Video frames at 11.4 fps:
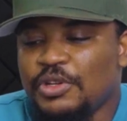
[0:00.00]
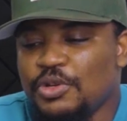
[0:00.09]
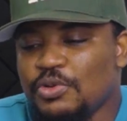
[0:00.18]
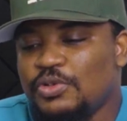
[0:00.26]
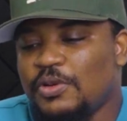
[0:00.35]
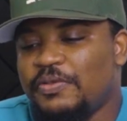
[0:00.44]

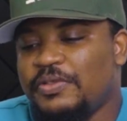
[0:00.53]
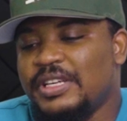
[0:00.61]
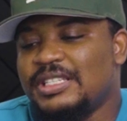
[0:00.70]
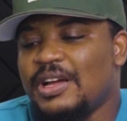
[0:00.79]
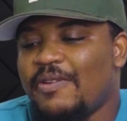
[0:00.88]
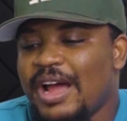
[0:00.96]
news of
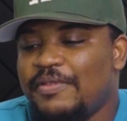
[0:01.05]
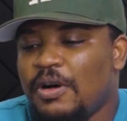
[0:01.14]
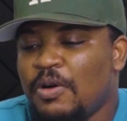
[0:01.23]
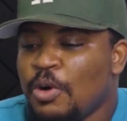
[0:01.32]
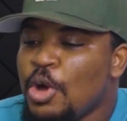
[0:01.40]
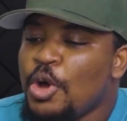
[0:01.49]
his
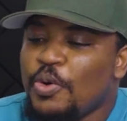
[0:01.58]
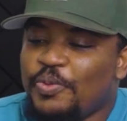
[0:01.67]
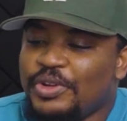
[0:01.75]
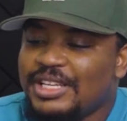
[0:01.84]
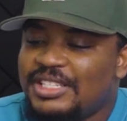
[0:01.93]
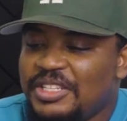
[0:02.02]
arrival?
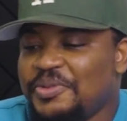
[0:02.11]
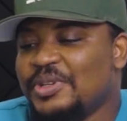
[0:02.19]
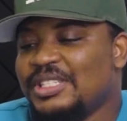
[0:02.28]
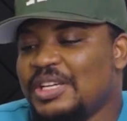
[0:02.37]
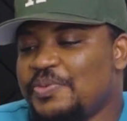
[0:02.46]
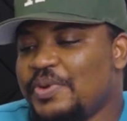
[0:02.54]
We are
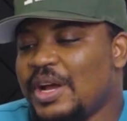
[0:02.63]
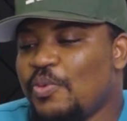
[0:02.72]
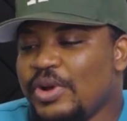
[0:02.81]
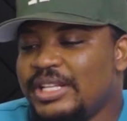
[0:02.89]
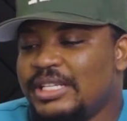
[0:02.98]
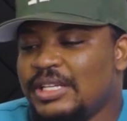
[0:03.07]
serious and we are
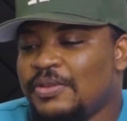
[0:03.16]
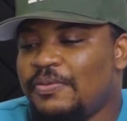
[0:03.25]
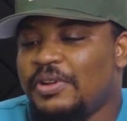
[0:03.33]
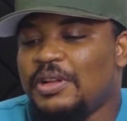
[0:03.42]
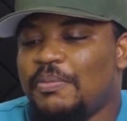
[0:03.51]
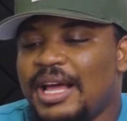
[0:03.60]
waiting
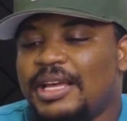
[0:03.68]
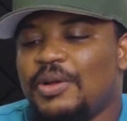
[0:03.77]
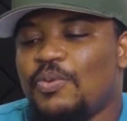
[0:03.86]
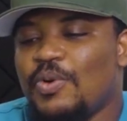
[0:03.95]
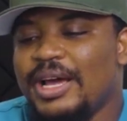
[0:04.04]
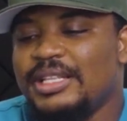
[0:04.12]
for the black
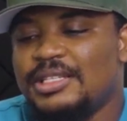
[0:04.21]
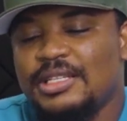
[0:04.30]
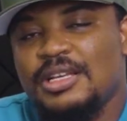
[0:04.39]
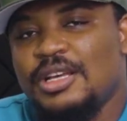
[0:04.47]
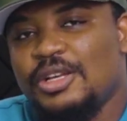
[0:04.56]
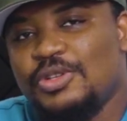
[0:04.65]
and white.
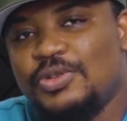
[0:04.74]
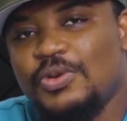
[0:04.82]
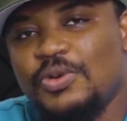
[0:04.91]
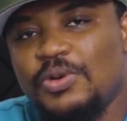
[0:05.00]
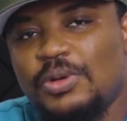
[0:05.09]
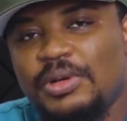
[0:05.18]

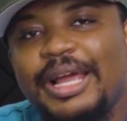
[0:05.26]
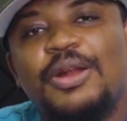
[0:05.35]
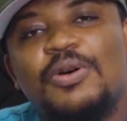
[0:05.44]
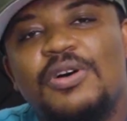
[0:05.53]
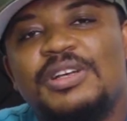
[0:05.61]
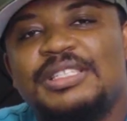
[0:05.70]
So it
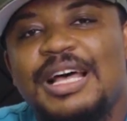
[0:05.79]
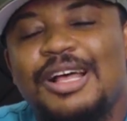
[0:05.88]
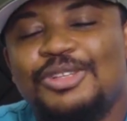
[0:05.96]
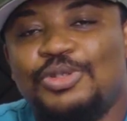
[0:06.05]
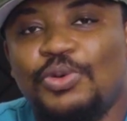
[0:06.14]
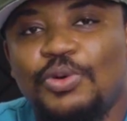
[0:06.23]
looks
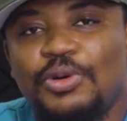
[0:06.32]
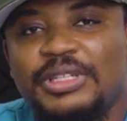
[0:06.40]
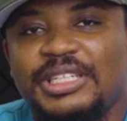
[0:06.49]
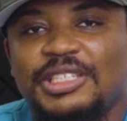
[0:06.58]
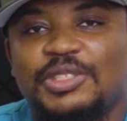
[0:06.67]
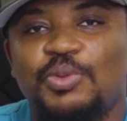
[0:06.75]
as though
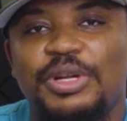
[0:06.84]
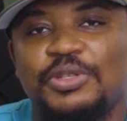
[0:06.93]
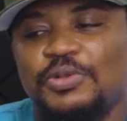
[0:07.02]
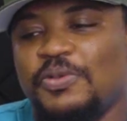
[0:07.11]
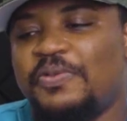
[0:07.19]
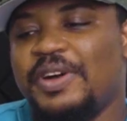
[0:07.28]
they're just
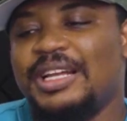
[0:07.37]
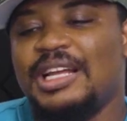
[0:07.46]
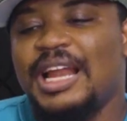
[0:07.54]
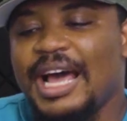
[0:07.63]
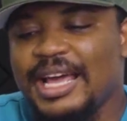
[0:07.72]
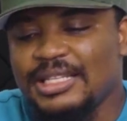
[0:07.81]
waiting to
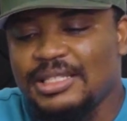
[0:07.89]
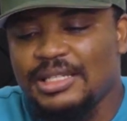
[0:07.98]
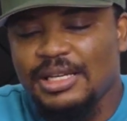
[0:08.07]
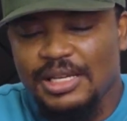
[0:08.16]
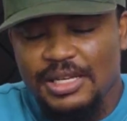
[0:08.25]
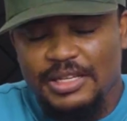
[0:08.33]
finalize
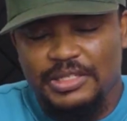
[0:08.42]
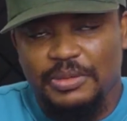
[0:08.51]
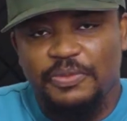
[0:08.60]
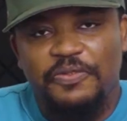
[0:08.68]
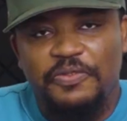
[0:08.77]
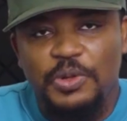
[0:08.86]

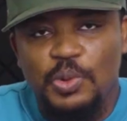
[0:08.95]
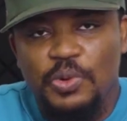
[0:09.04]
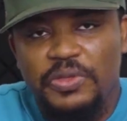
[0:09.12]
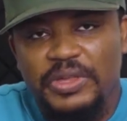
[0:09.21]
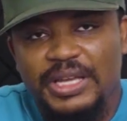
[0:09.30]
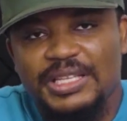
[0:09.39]
some few
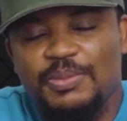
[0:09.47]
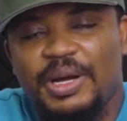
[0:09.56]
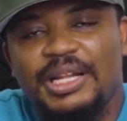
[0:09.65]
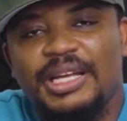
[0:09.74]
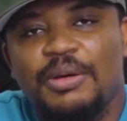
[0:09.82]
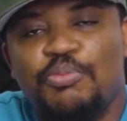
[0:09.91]
things,
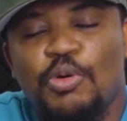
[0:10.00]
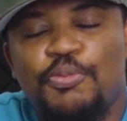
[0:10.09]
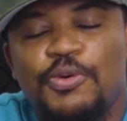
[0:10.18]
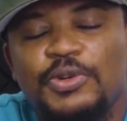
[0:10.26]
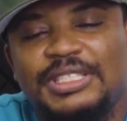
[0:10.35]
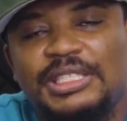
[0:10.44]
but the
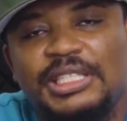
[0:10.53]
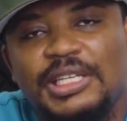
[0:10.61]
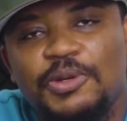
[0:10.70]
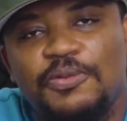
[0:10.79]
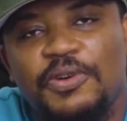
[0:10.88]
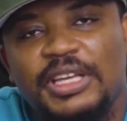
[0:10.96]
proposed
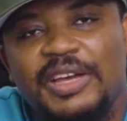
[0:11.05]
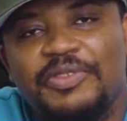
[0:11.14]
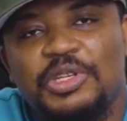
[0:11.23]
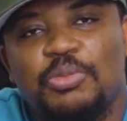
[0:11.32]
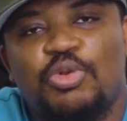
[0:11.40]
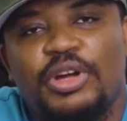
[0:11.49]
deal for
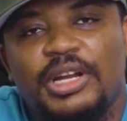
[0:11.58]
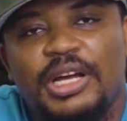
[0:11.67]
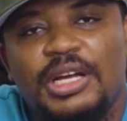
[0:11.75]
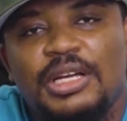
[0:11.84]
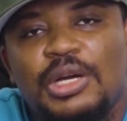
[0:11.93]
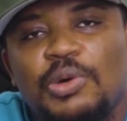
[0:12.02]
Kevin De
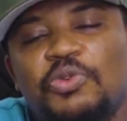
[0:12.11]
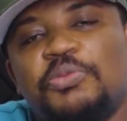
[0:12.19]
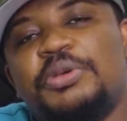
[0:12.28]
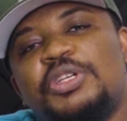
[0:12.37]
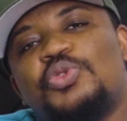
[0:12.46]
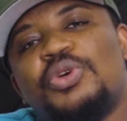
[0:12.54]
Bruyne will
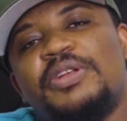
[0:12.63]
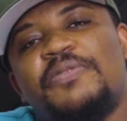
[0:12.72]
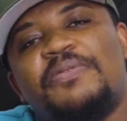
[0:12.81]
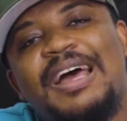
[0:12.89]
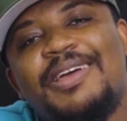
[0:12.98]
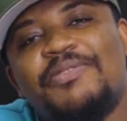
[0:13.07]

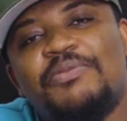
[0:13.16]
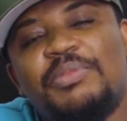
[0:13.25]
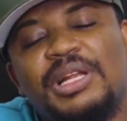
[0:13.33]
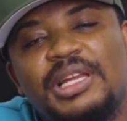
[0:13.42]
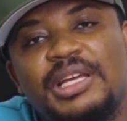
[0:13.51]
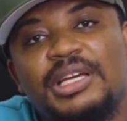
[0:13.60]
25
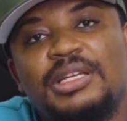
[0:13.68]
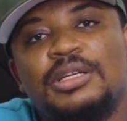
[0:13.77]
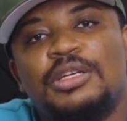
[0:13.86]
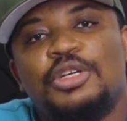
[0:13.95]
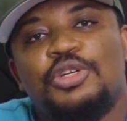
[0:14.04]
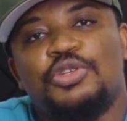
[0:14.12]
million
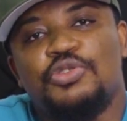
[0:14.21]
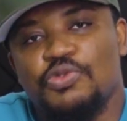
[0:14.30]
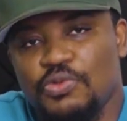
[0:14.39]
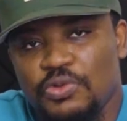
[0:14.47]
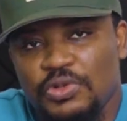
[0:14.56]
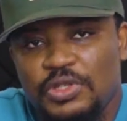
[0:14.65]

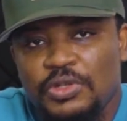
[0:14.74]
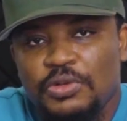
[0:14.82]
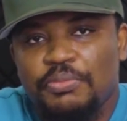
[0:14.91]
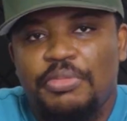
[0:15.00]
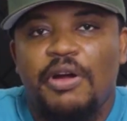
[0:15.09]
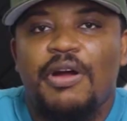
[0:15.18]
euros
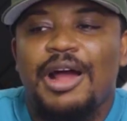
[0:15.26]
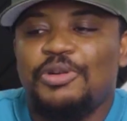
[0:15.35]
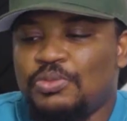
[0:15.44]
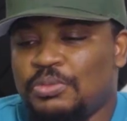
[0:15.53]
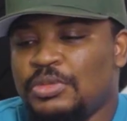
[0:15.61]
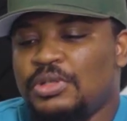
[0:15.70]
per
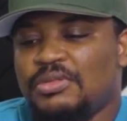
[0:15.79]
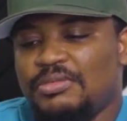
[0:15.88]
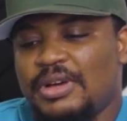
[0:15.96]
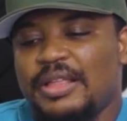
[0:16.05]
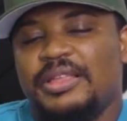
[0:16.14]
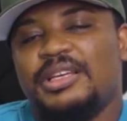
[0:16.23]
annum.
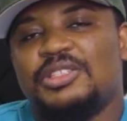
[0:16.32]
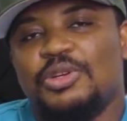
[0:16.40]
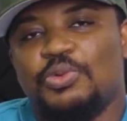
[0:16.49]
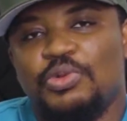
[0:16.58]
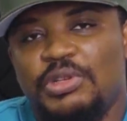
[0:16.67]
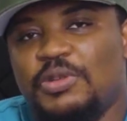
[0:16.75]
I think it's a
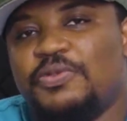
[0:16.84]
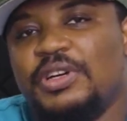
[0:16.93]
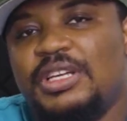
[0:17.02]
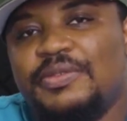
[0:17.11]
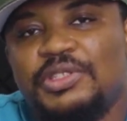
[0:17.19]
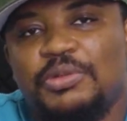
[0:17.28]
good deal for
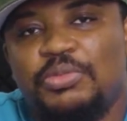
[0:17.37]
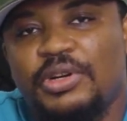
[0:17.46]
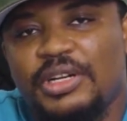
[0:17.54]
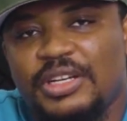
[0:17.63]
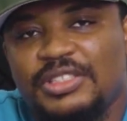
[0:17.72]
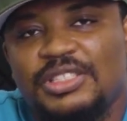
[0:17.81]
Kevin De
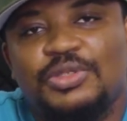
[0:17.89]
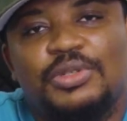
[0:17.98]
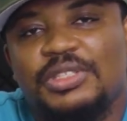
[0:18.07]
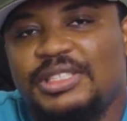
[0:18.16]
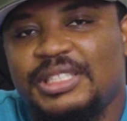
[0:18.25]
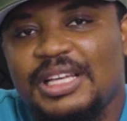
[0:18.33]
Bruyne. He's just
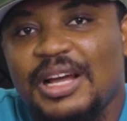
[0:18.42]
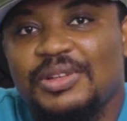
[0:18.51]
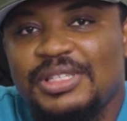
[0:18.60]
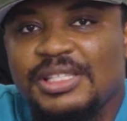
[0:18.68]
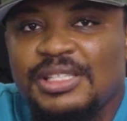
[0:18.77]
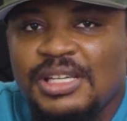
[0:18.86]
going to see out
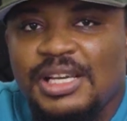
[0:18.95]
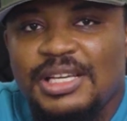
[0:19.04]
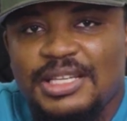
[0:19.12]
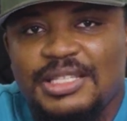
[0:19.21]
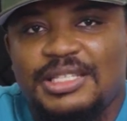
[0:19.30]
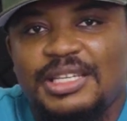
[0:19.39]
his
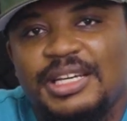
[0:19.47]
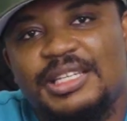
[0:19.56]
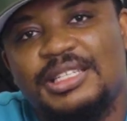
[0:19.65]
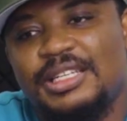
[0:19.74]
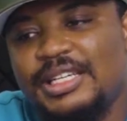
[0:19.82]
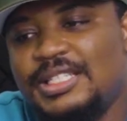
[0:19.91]

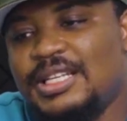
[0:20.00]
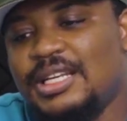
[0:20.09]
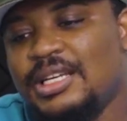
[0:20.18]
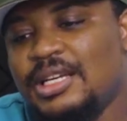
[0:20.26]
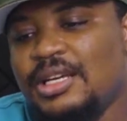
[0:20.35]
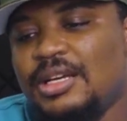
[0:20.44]
years in Italy.